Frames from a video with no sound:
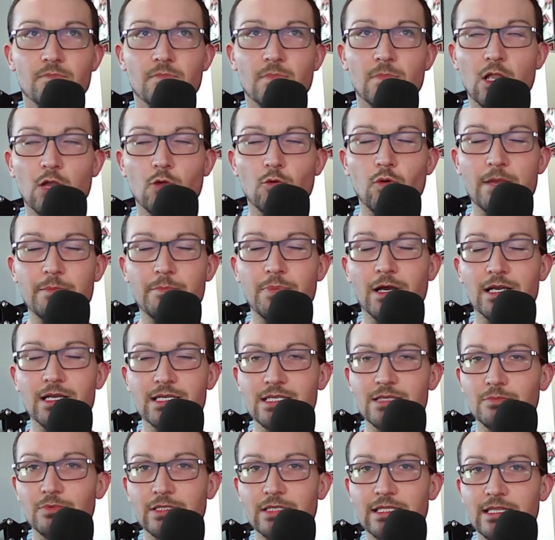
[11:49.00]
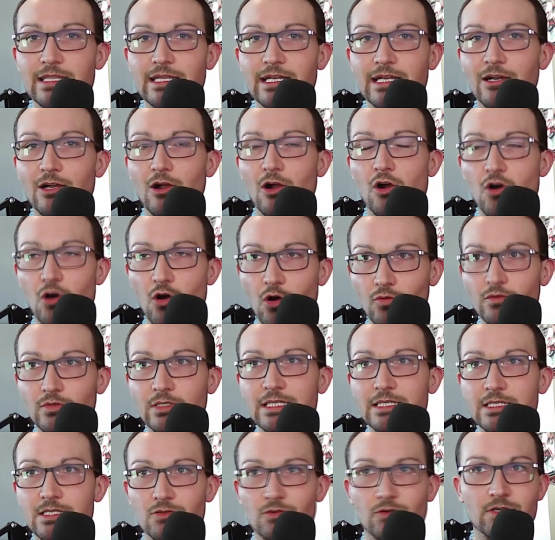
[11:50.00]
quite possibly their
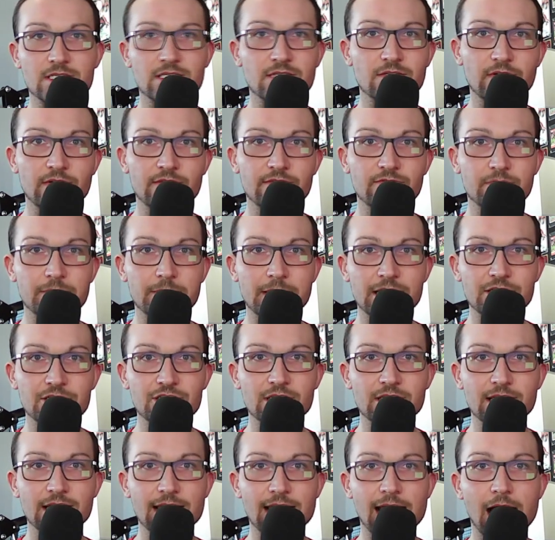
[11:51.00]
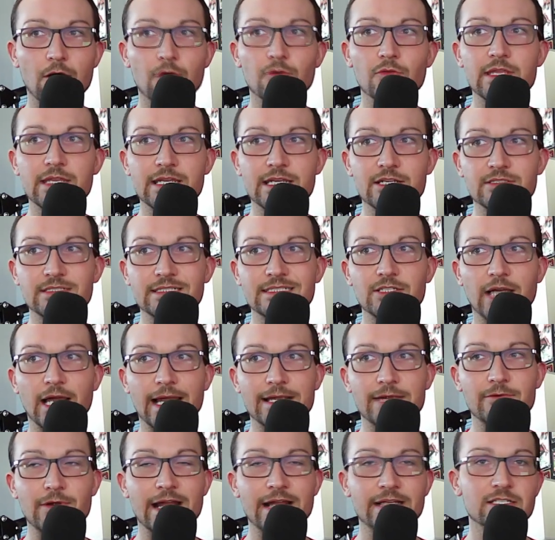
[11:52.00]
only source of information and how they
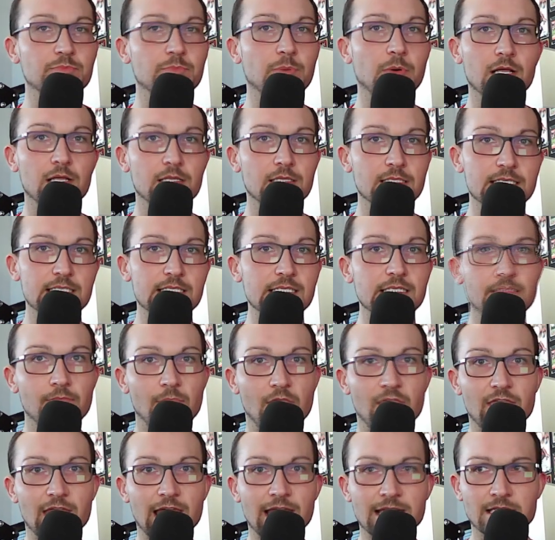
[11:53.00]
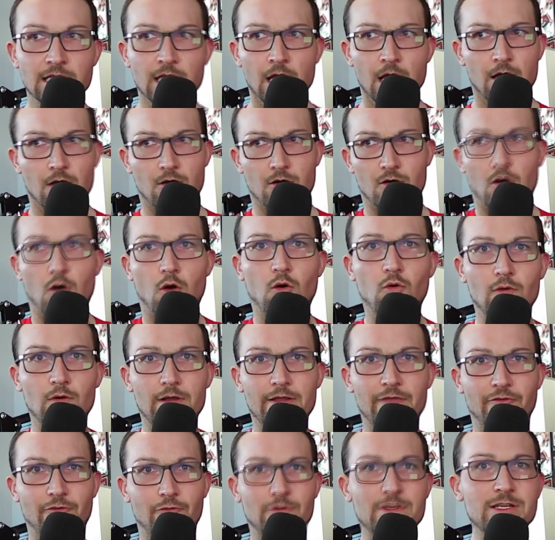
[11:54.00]
direct policy. That, oh,
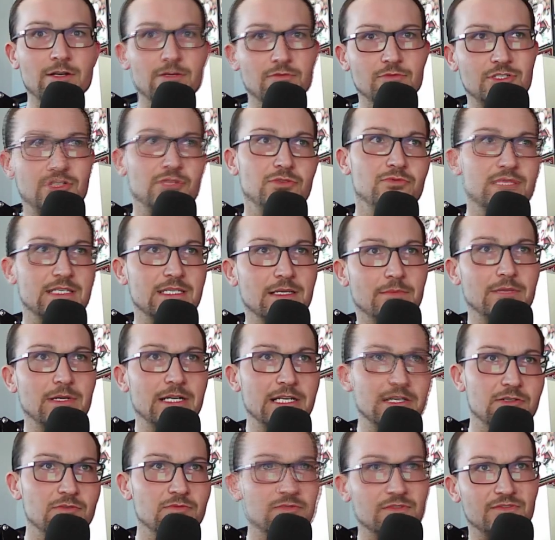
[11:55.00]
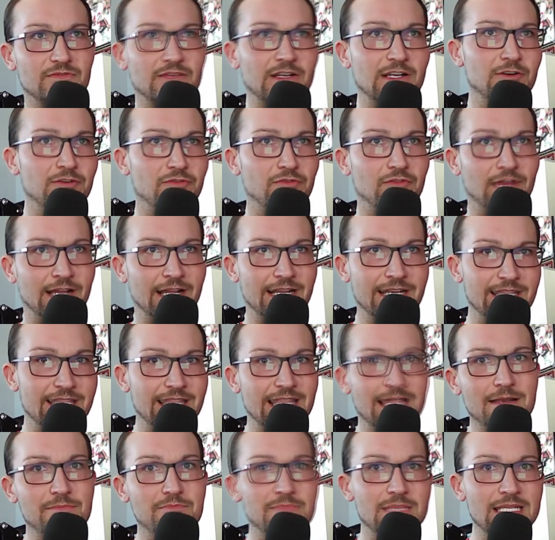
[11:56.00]
if we don't use somebody who's verified,
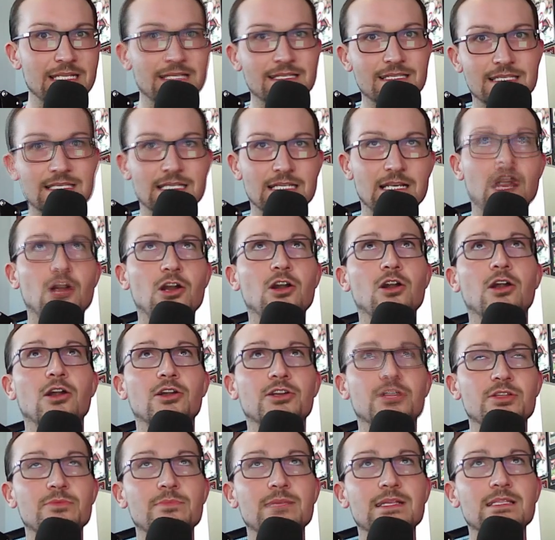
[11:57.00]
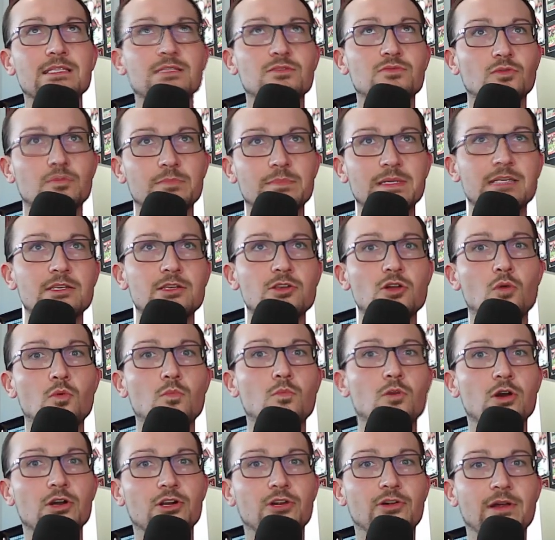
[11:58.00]
that means that our arguments will be no
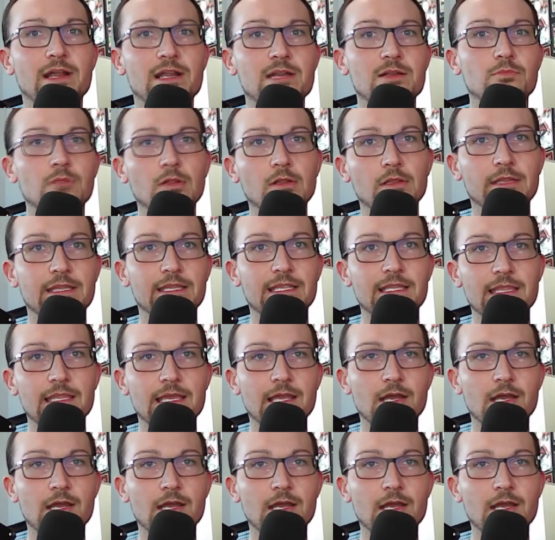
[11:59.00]
more credible than they